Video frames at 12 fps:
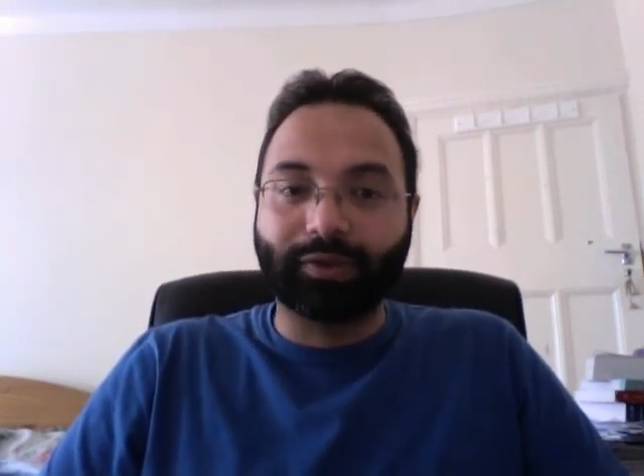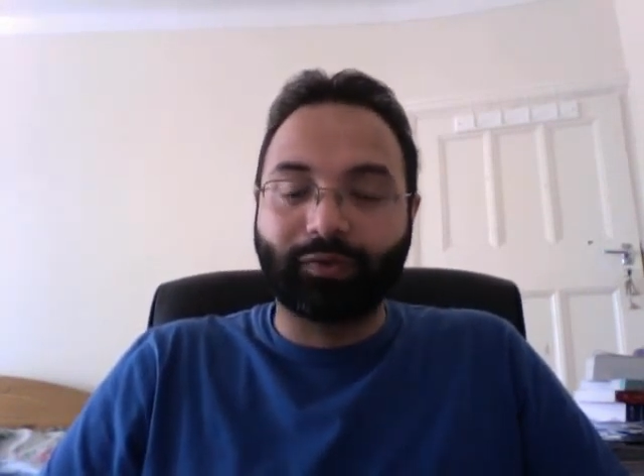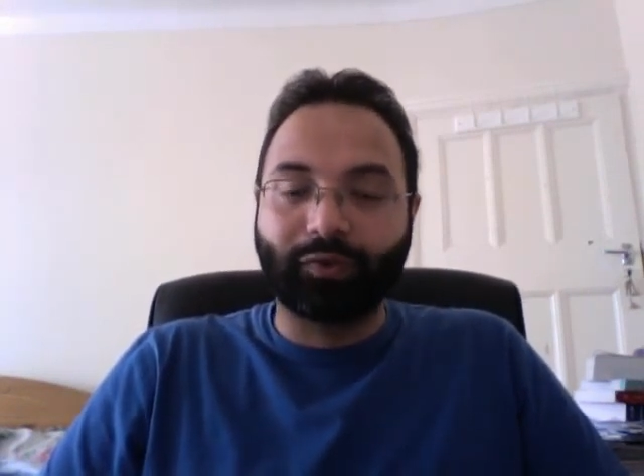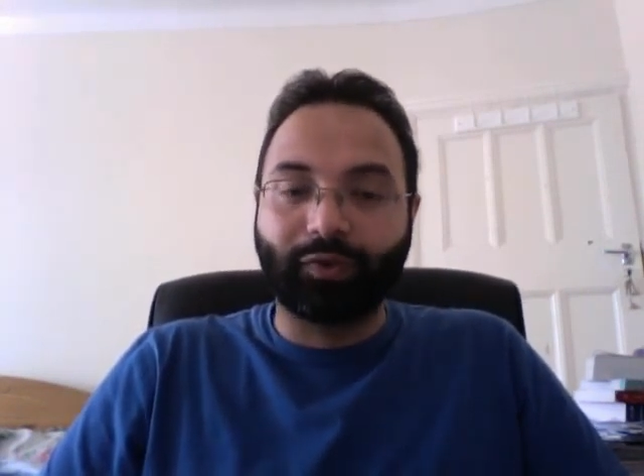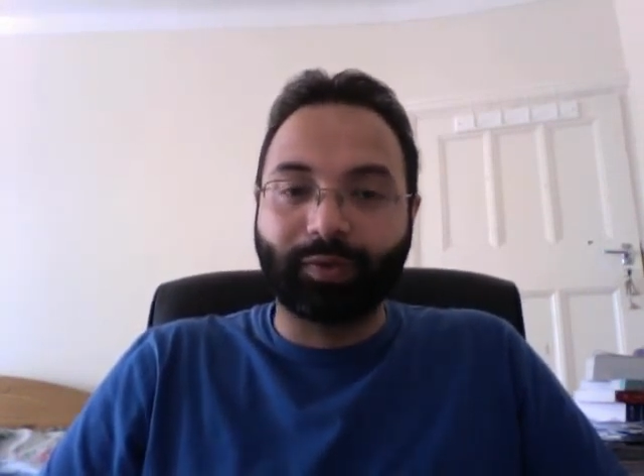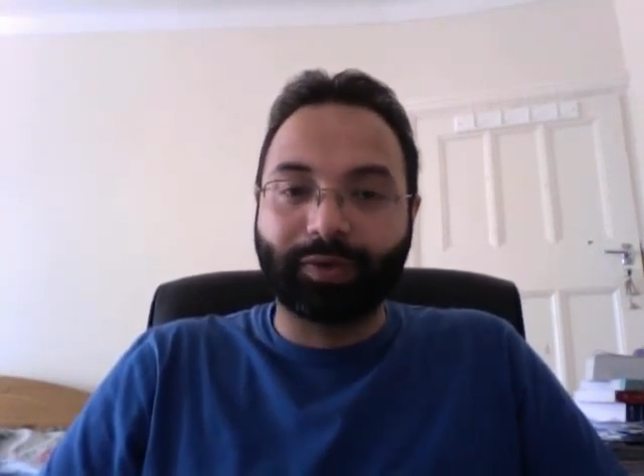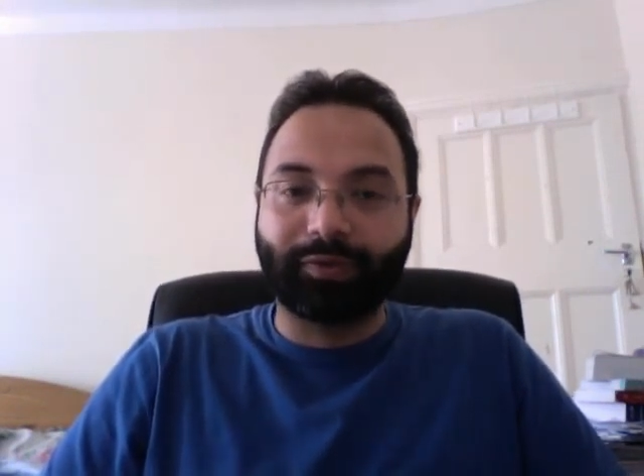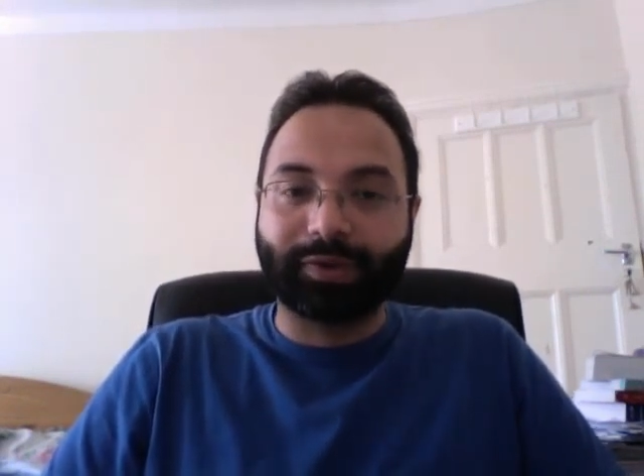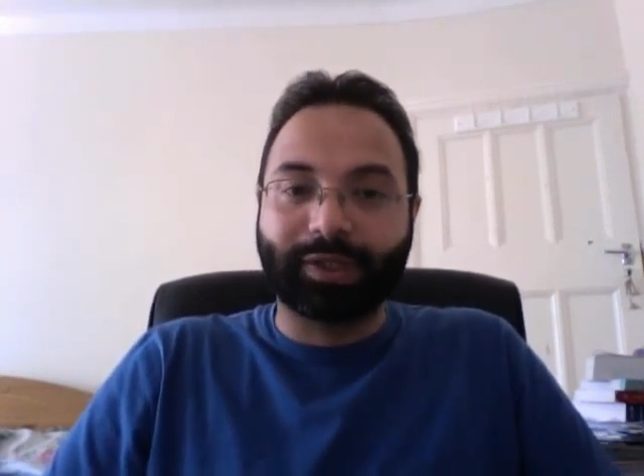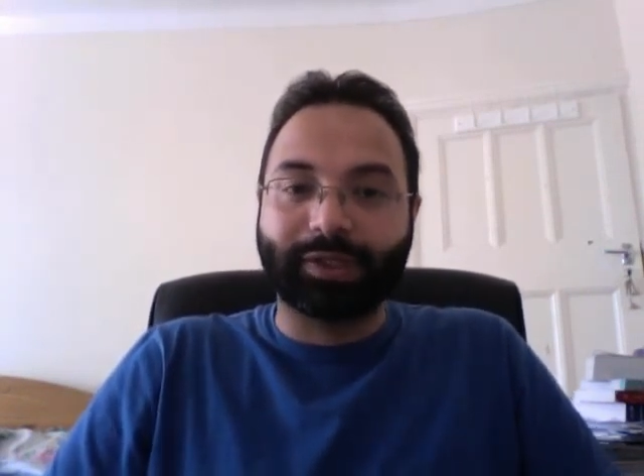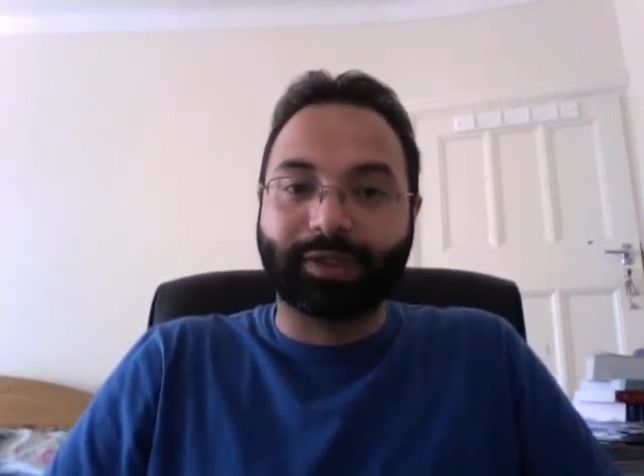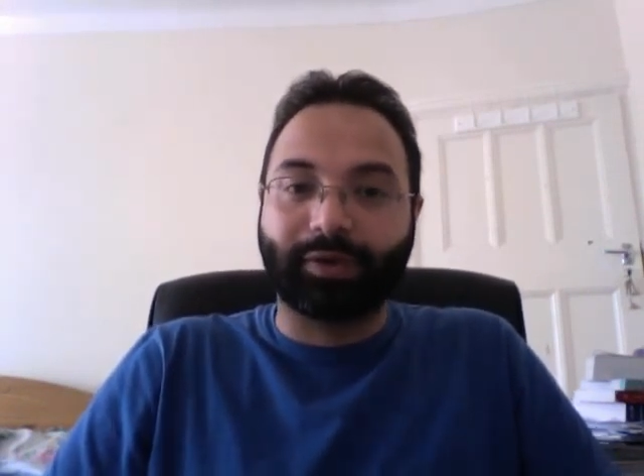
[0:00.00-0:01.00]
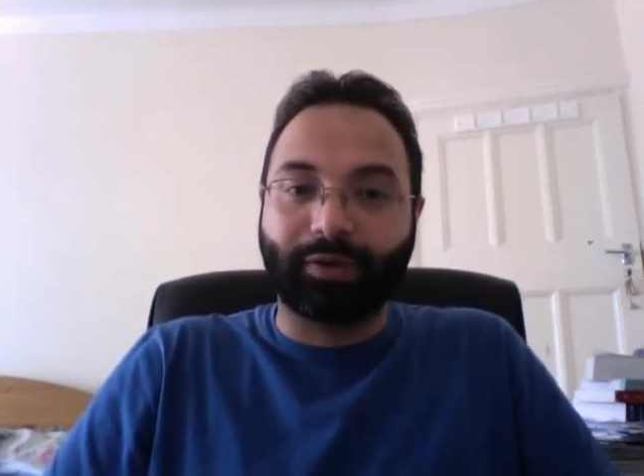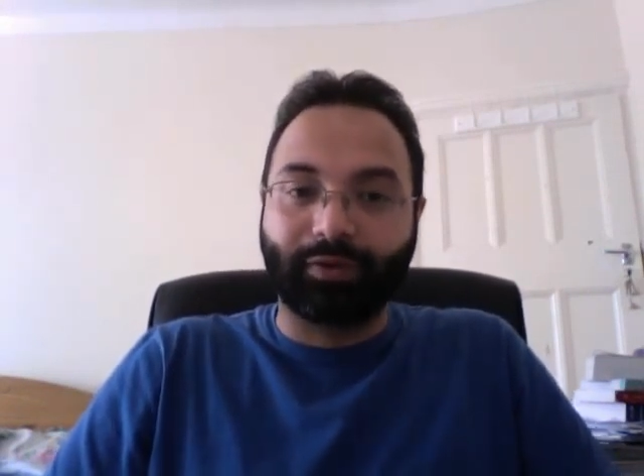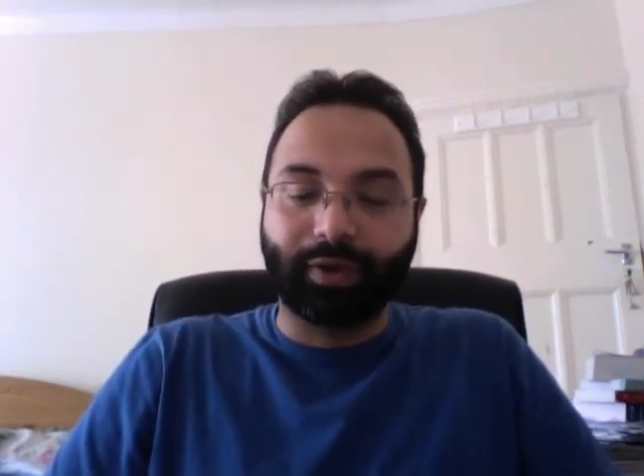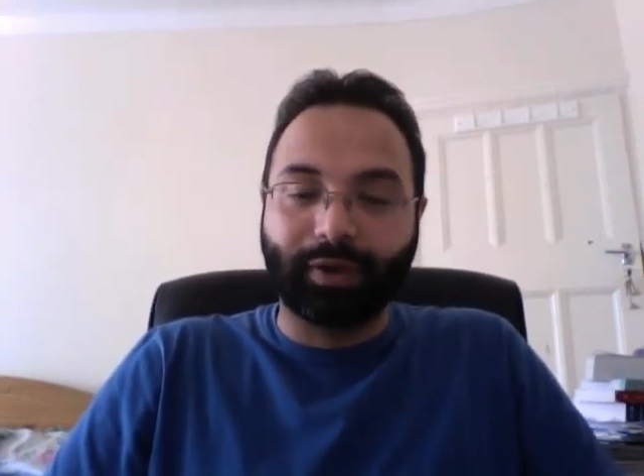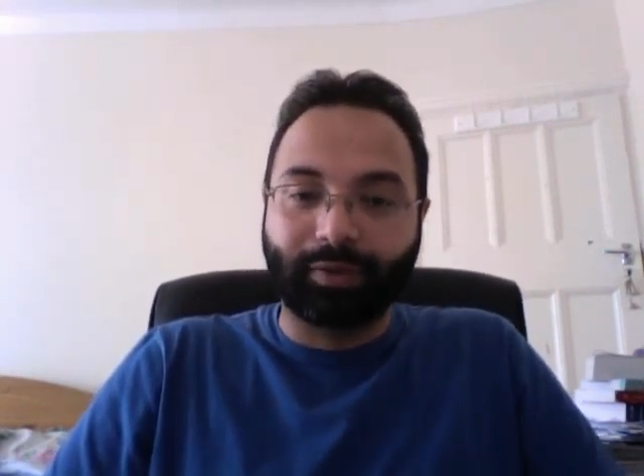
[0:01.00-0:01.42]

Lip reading: is formed of essentially three